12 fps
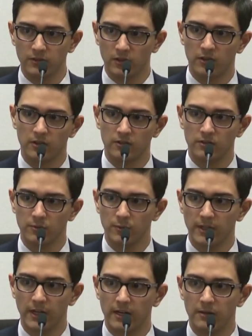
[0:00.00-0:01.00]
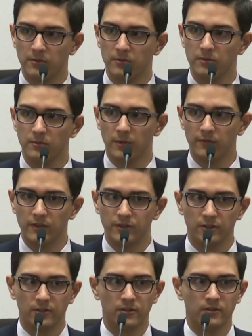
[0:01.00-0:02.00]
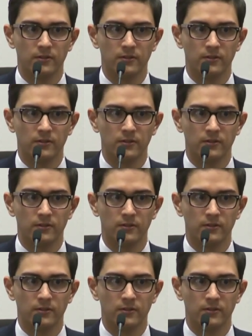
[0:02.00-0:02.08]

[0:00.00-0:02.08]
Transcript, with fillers: started to regain my vision.